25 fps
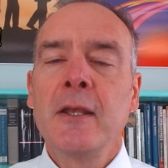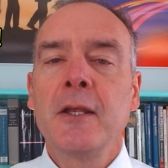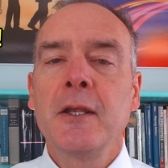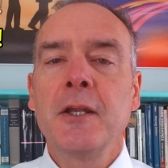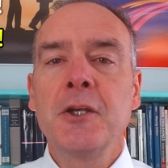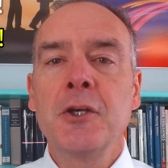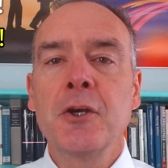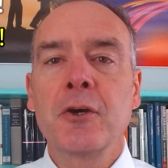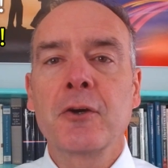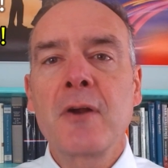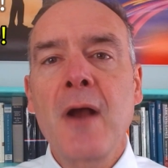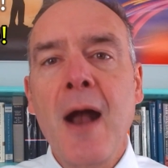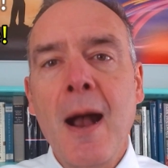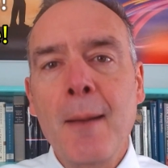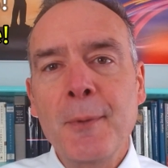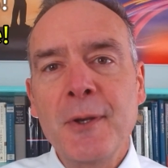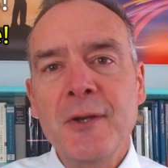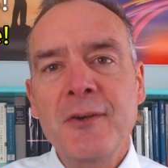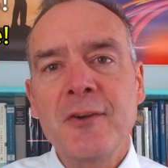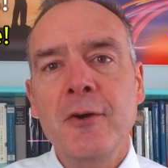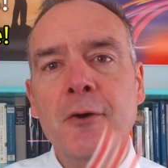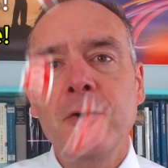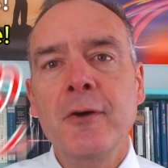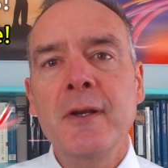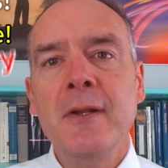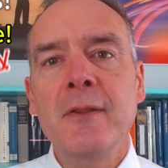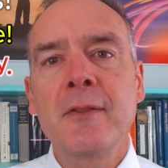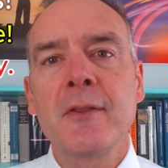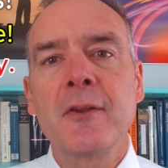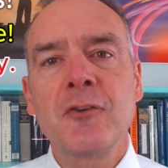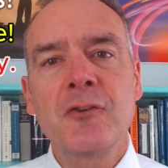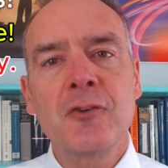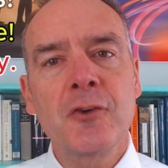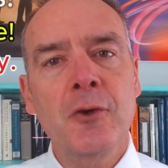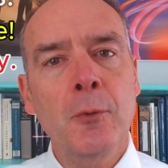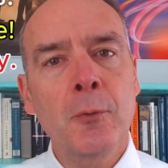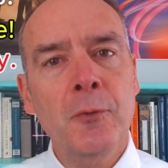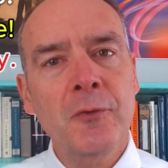and your commentary that
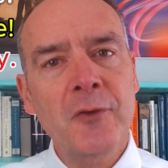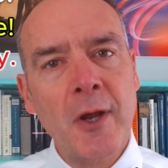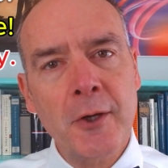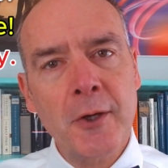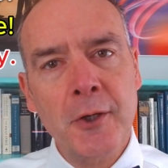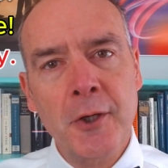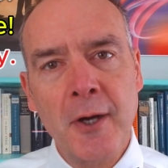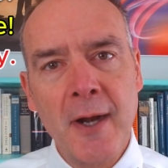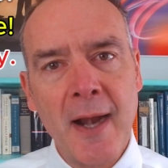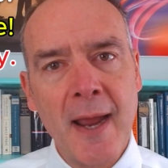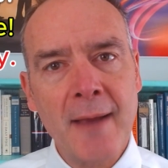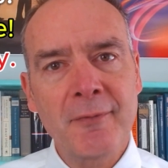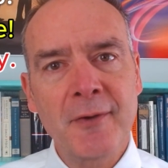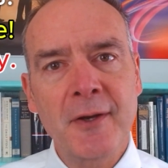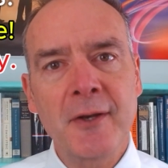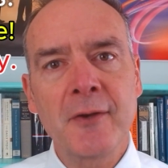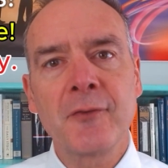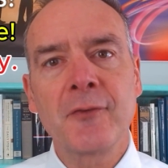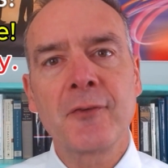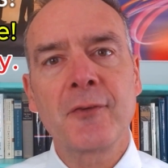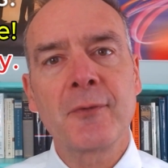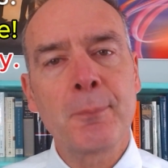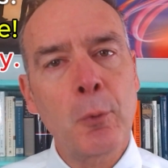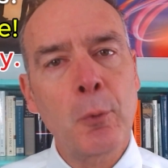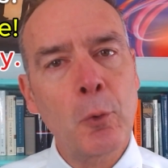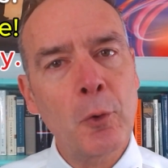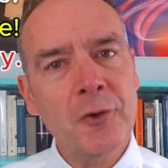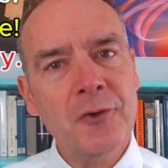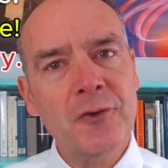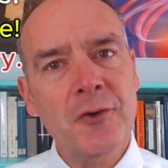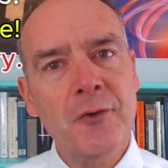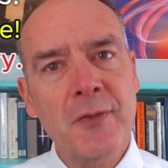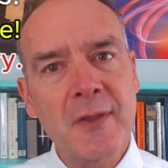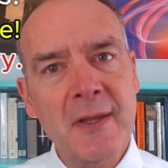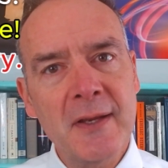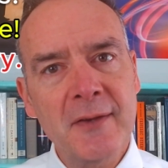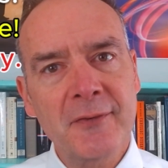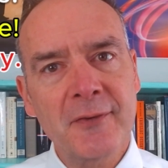shows how your evidence supports your
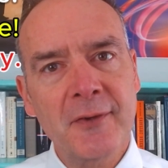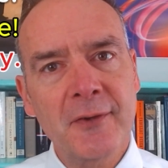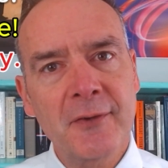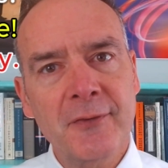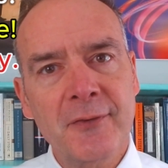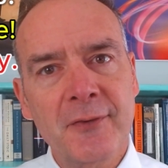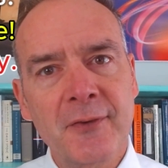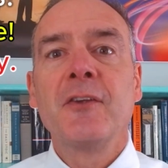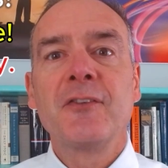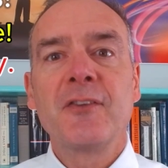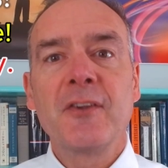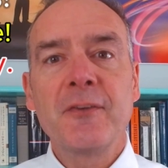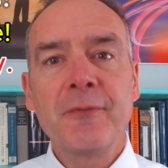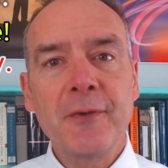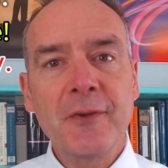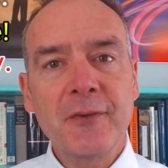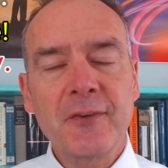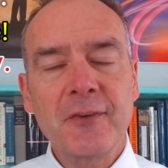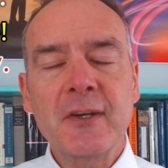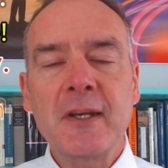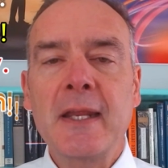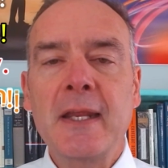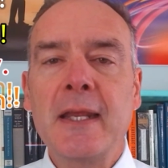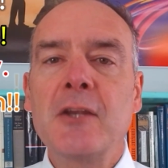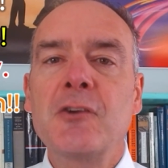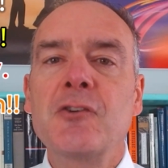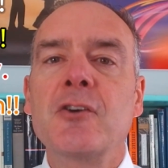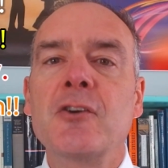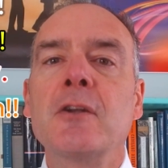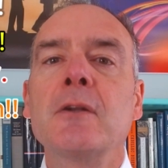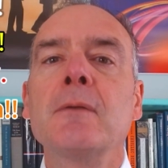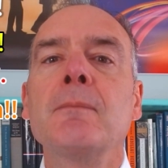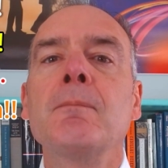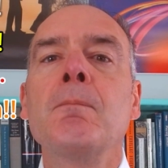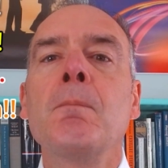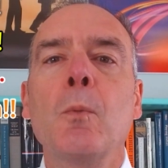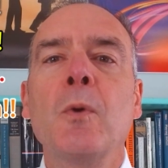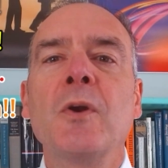thesis,
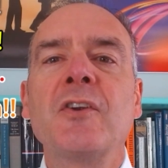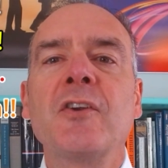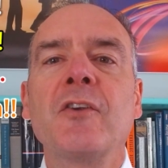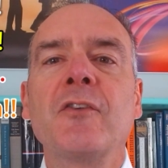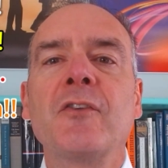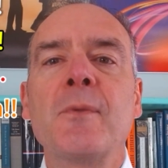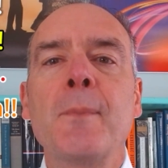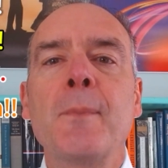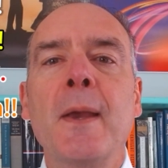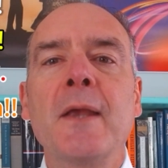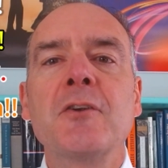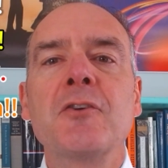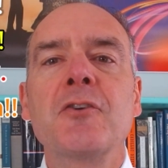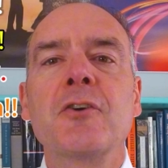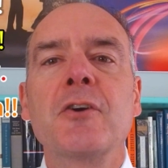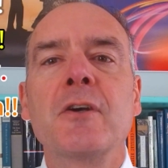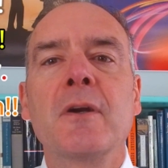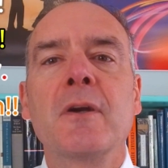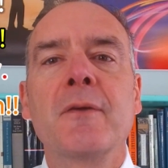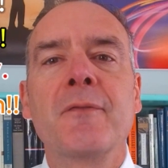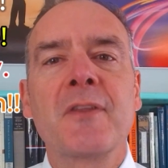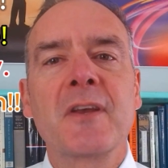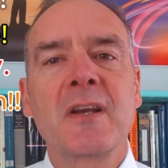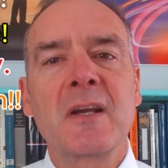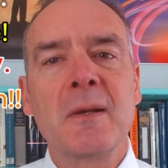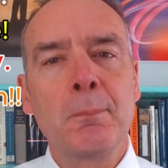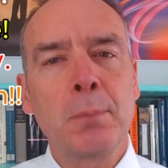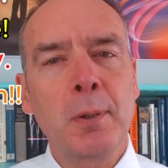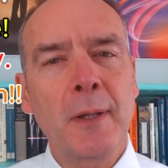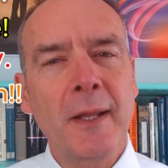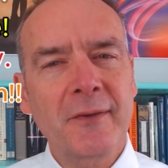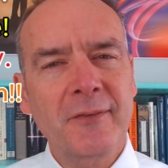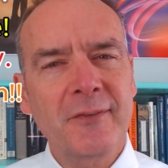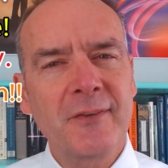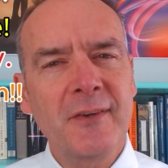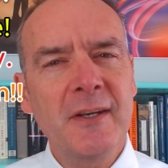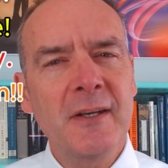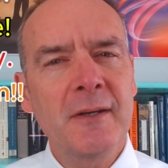sophistication, which is a measure of the
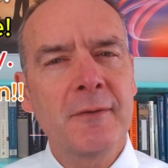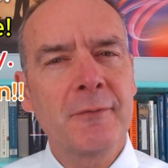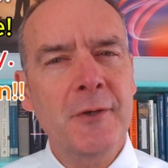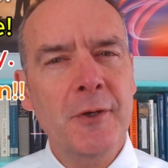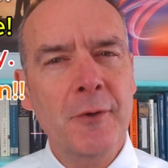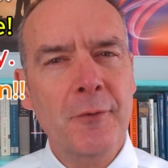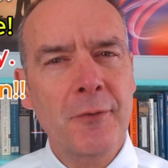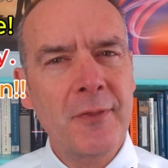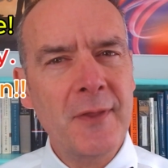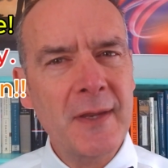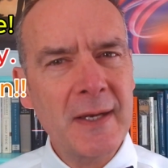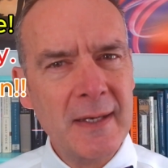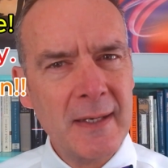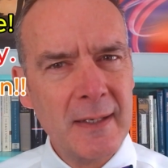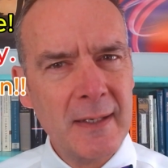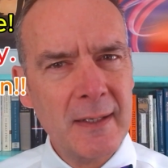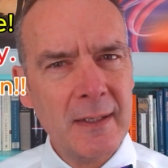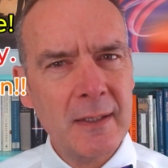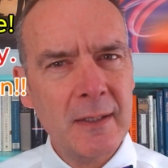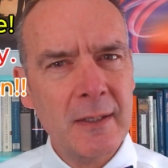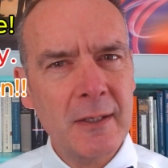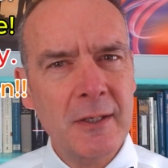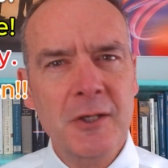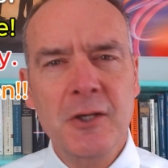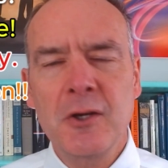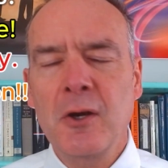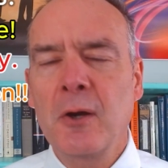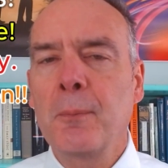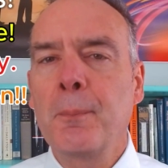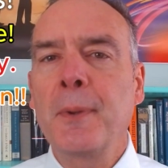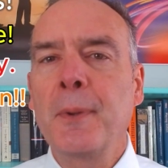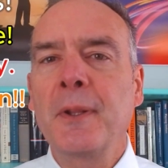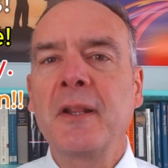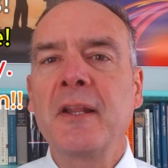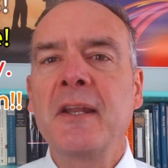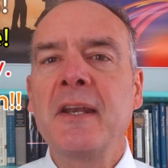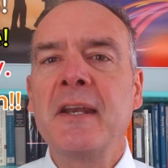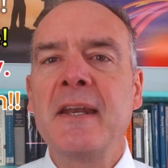complexity of your thinking and your
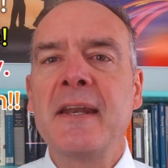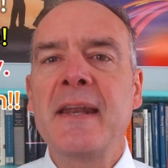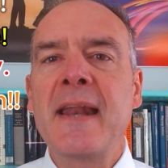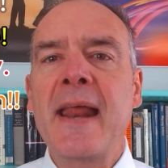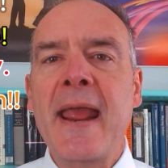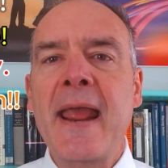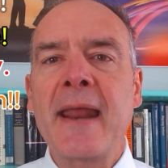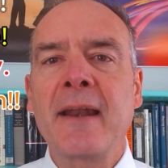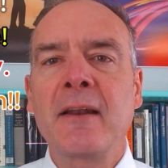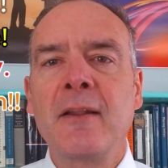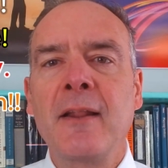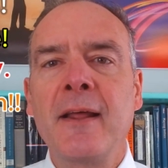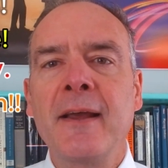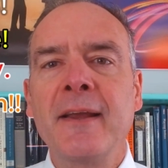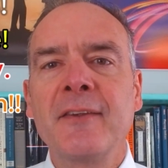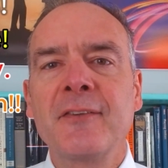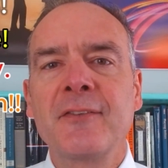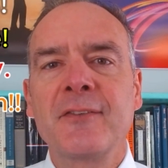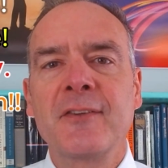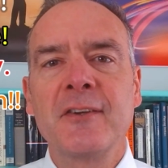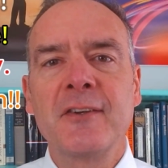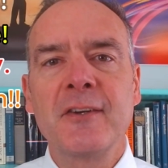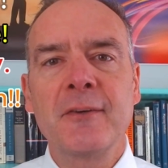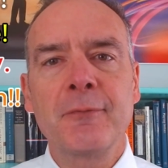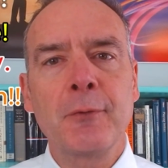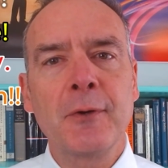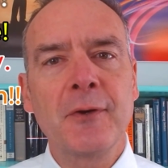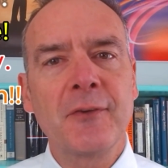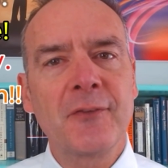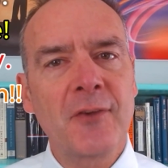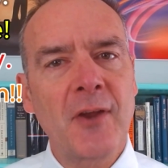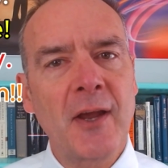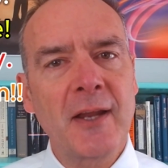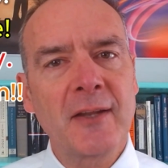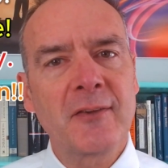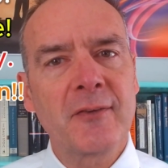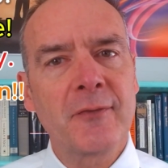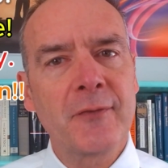ability to analyze the different
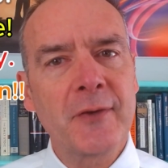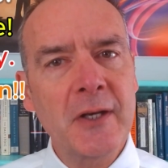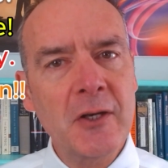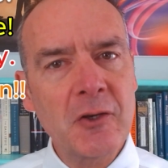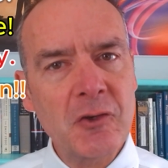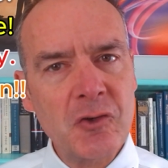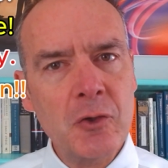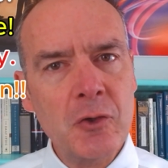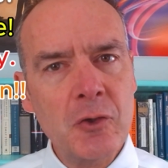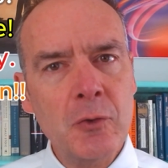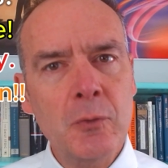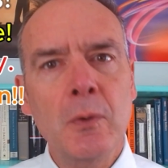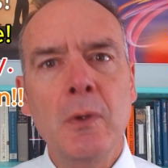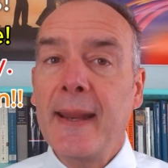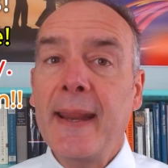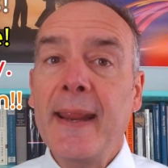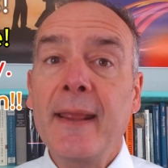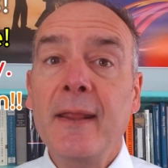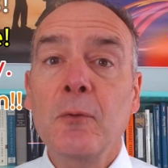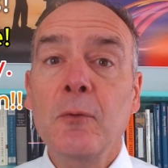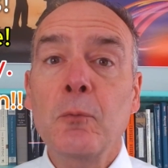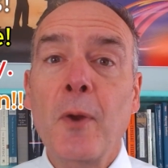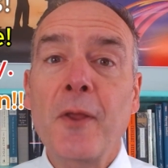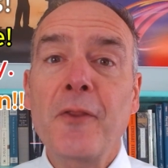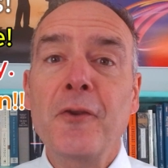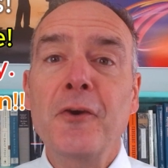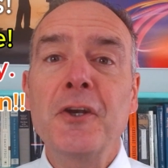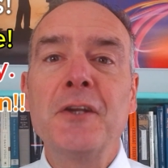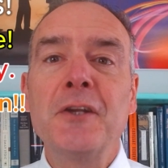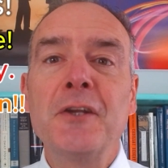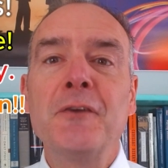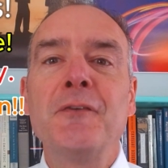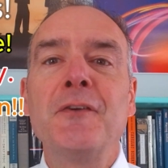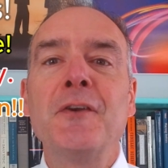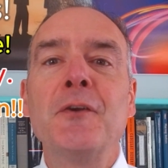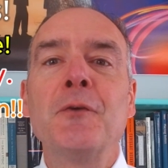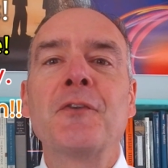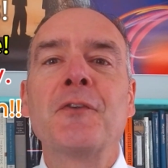sides of an issue, and whether
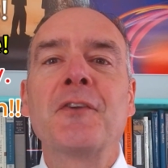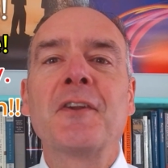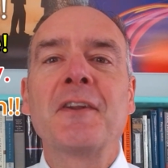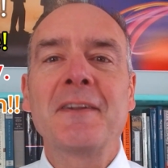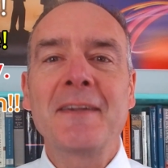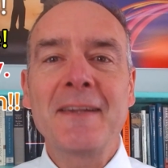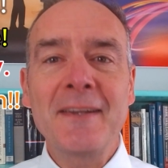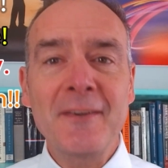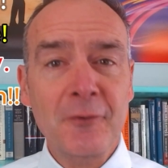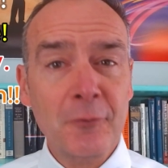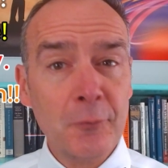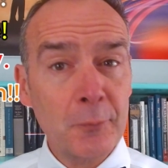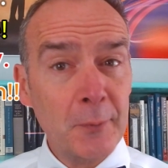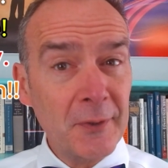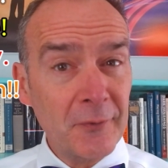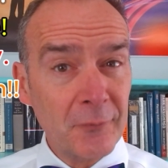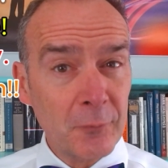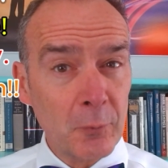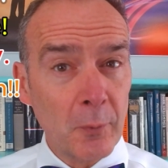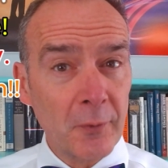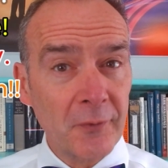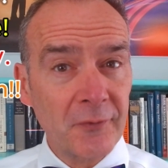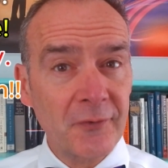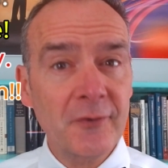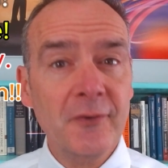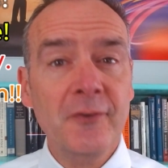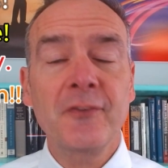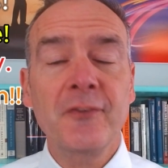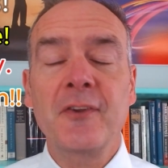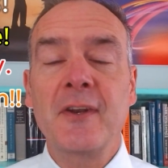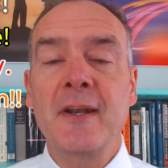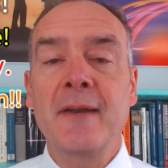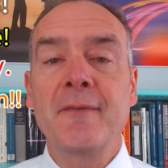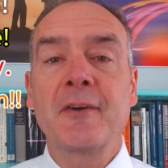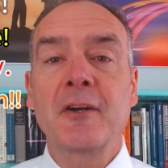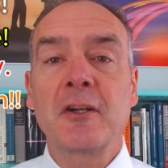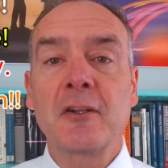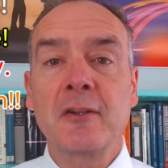you've used at least 3 sources and
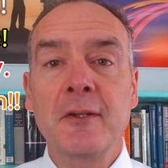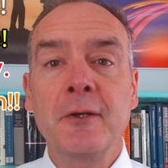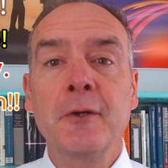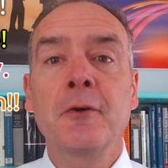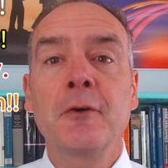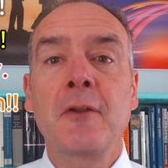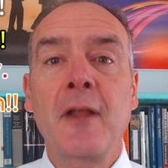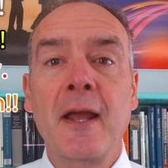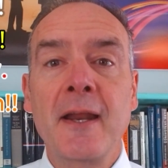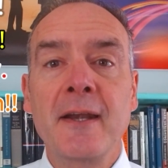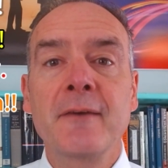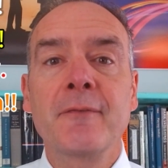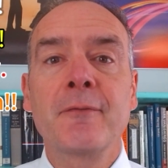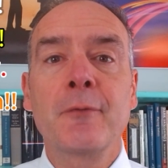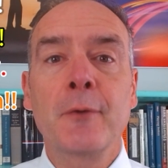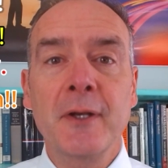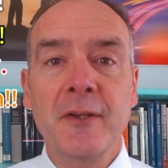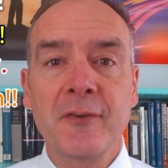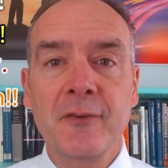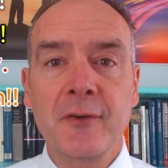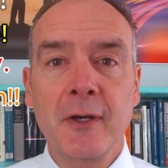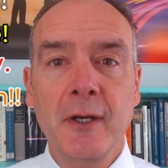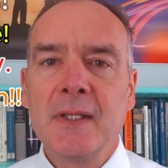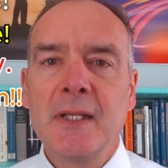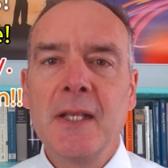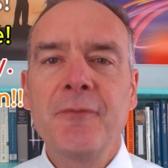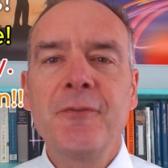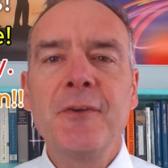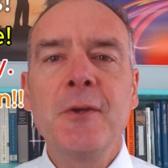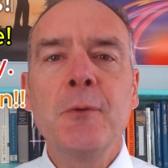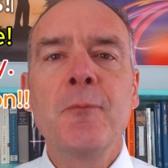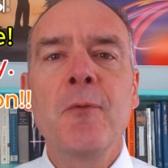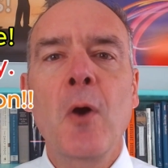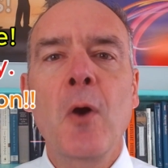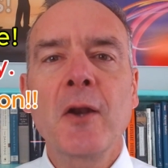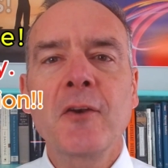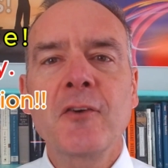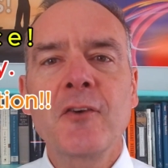have a clear line of reasoning. If
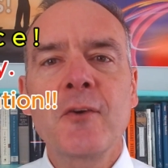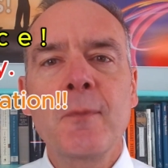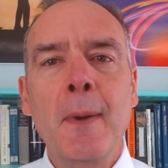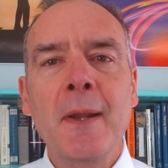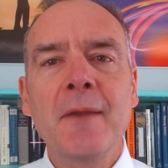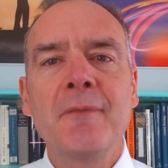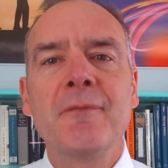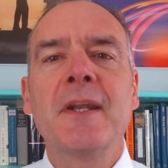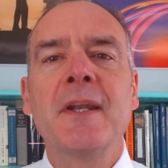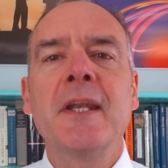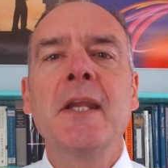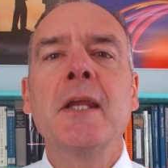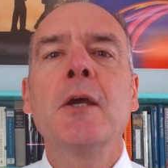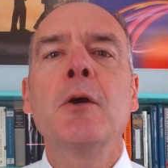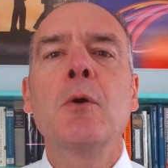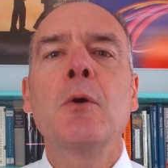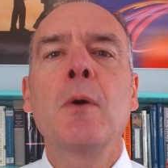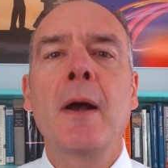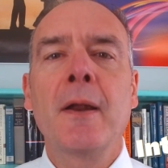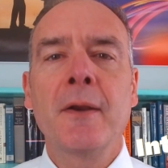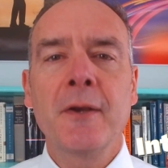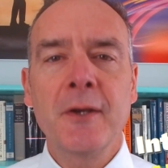you've watched my video on